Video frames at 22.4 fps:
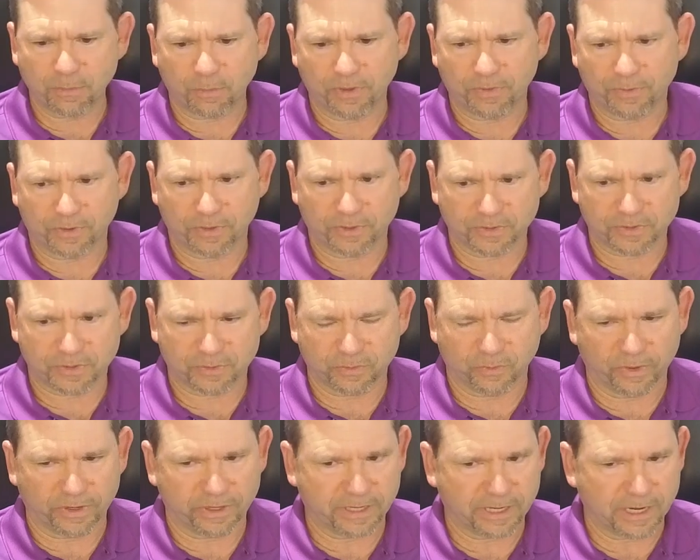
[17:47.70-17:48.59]
with
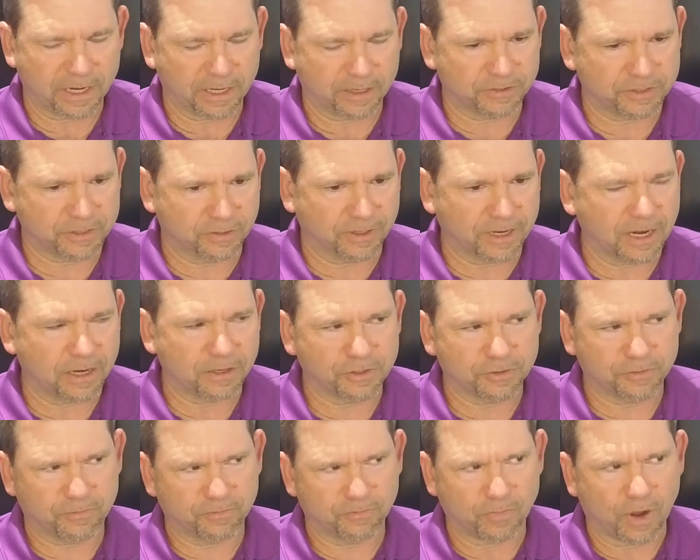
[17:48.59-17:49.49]
still got
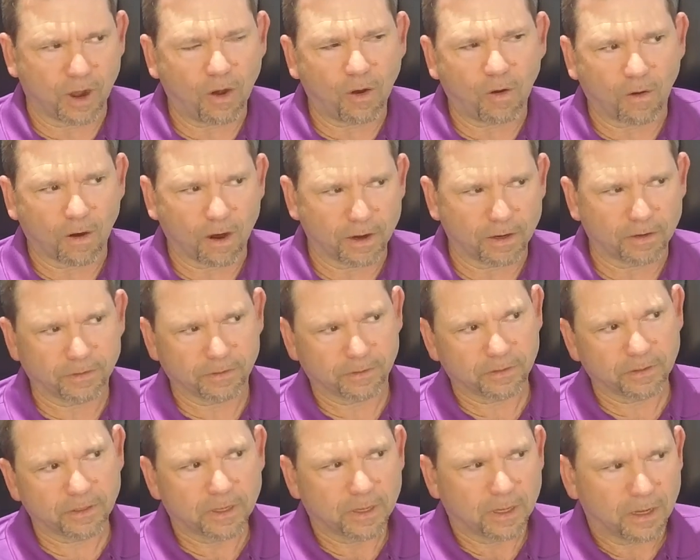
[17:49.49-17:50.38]
a heart
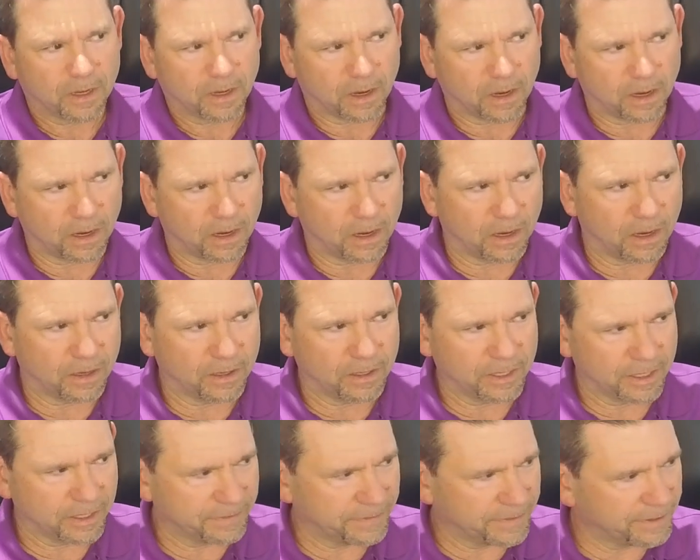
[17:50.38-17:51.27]

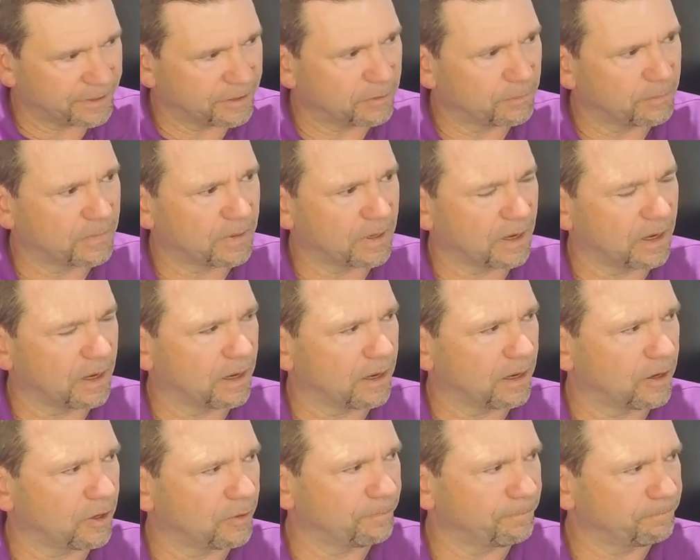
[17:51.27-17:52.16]
in
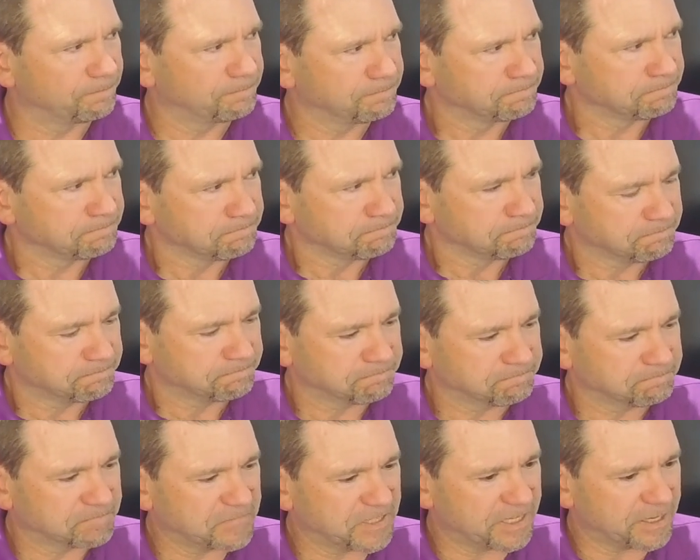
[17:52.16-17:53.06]
them.
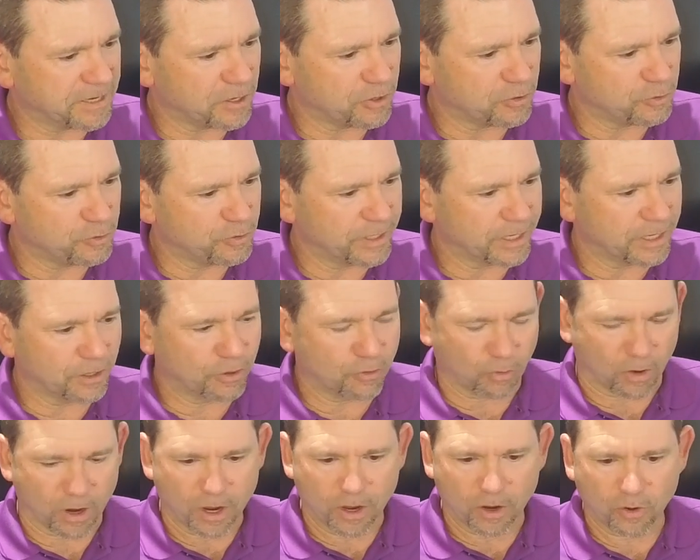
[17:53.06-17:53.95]
You can
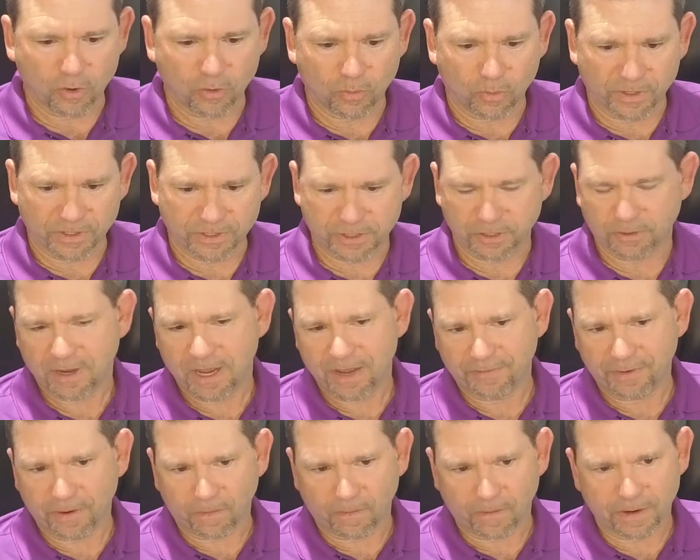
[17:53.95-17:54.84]
grow and still
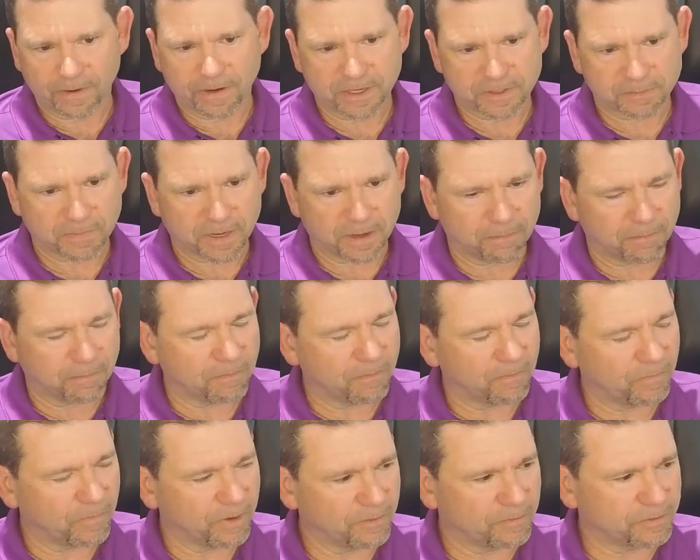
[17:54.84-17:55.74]
have a heart. That's what
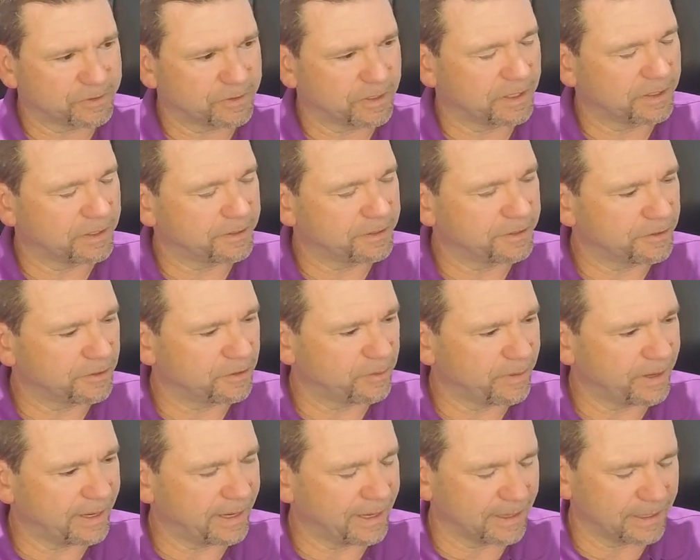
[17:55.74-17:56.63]
we're trying to
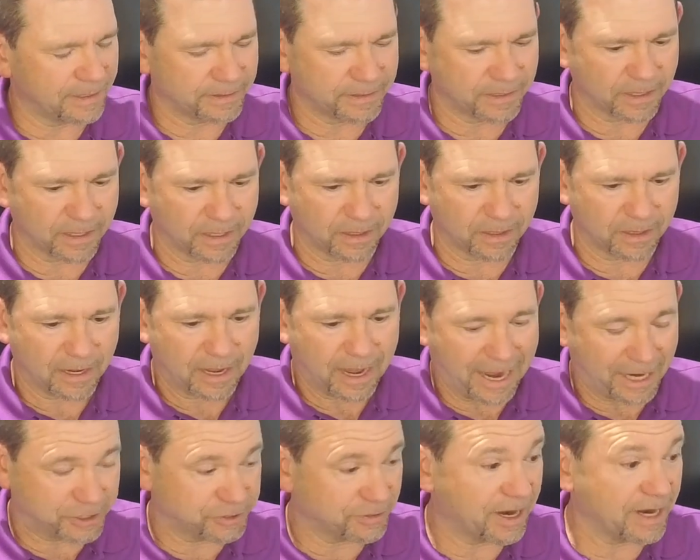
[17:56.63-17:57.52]
do. And
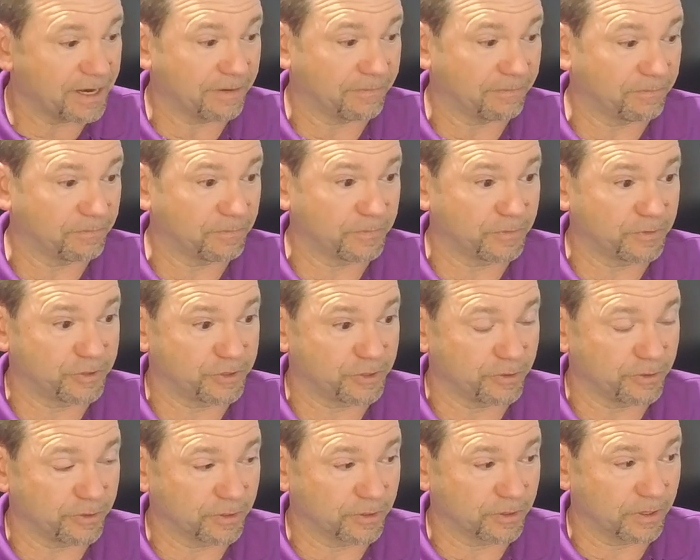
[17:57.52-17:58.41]
I try
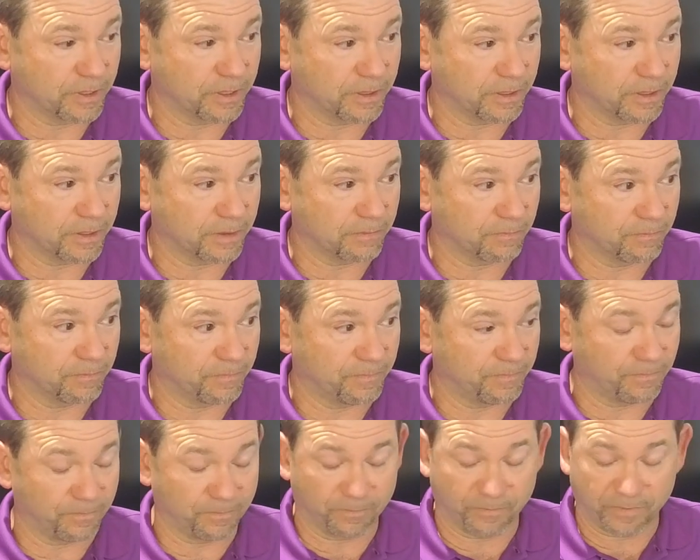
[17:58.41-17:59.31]
to
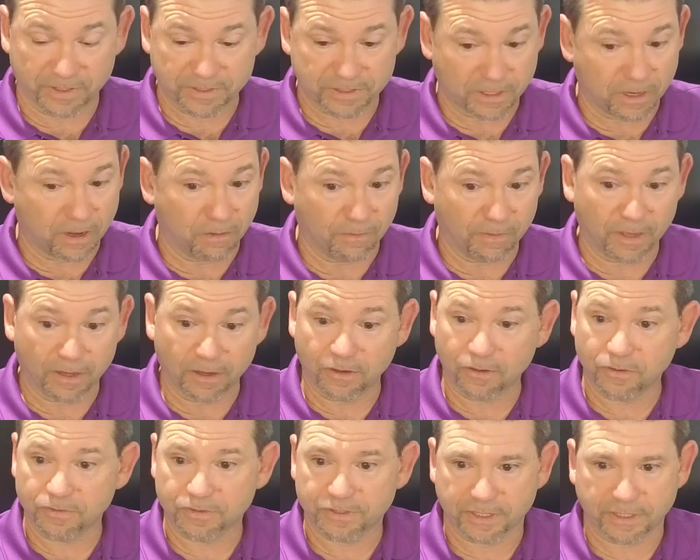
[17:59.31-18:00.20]
visit all
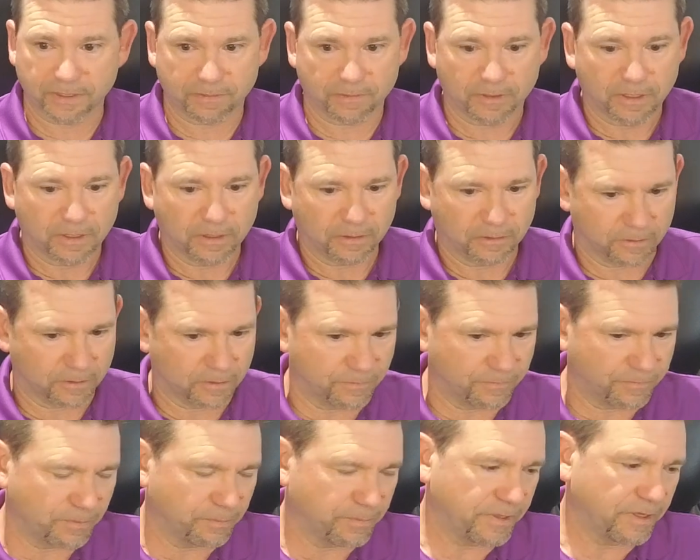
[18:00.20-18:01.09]
those and
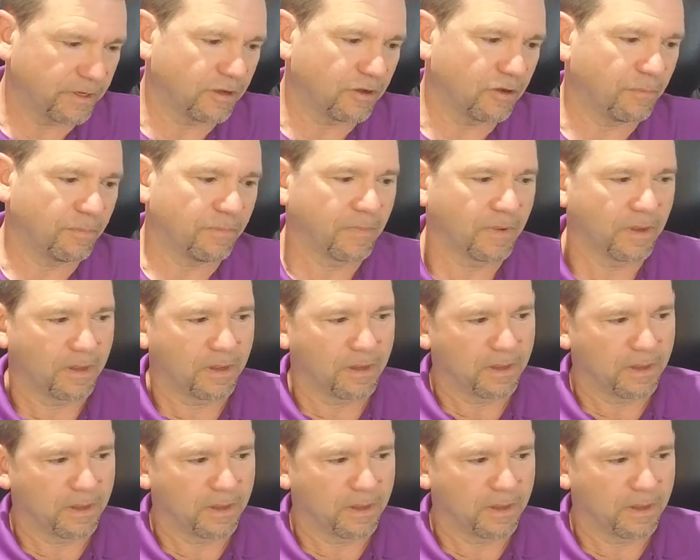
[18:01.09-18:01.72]
learn from them,